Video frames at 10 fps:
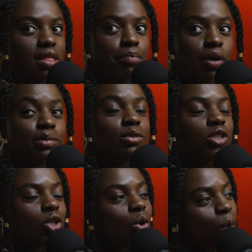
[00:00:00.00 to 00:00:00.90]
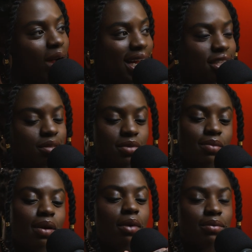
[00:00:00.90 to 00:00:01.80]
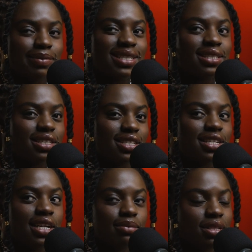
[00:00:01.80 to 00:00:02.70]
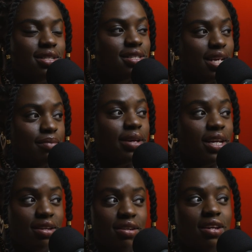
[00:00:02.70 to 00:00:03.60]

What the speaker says: The burbs were so quiet. Me, my mom, and my sister slept in the same bed